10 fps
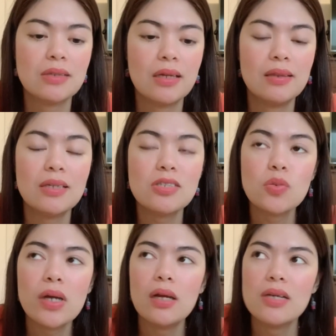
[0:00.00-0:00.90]
And this
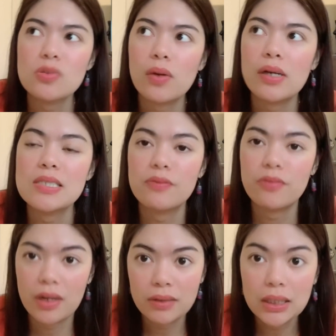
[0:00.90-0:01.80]
one as well is
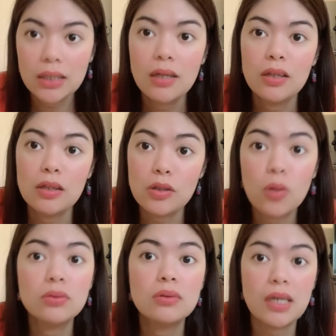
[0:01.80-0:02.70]
very
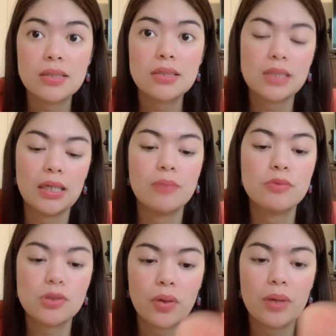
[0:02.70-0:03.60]
long lasting. I'm
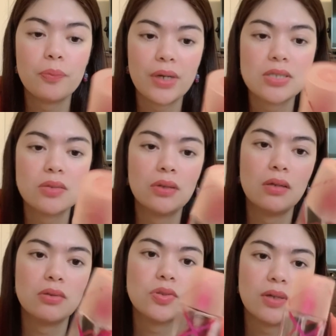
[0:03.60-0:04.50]
so impressed with the
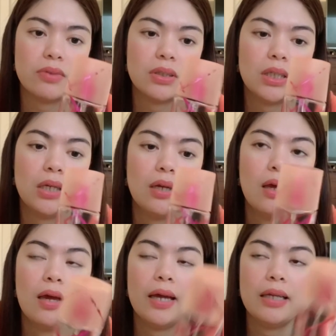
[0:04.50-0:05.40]
longevity
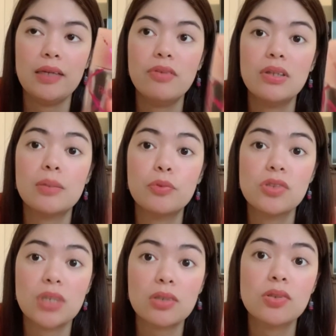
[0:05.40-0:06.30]
and even the
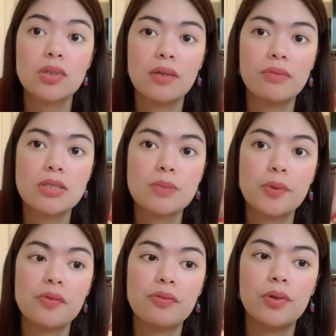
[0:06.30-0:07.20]
projection of this
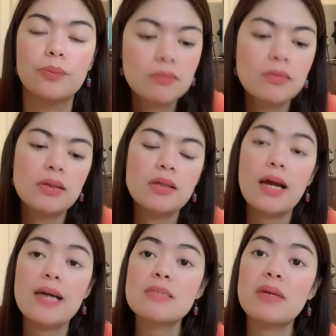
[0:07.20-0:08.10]
perfume.
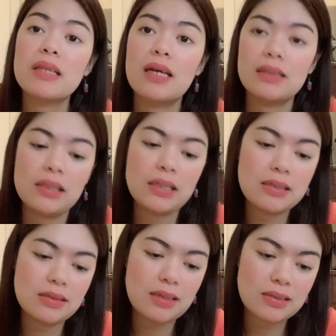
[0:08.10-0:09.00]
Last but not the
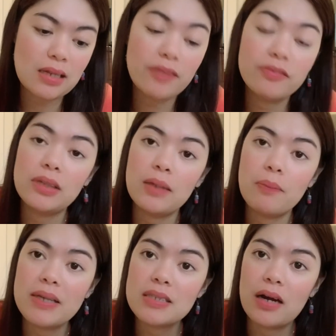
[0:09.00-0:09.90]
least is Lovely
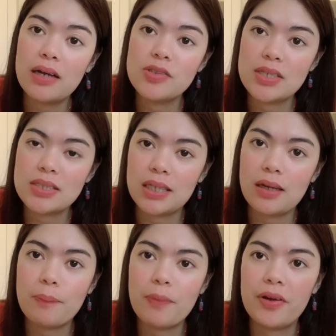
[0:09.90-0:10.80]
by Sarah Jessica
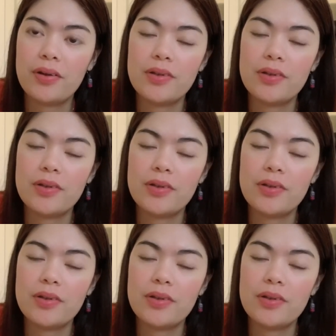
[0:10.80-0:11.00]
Parker.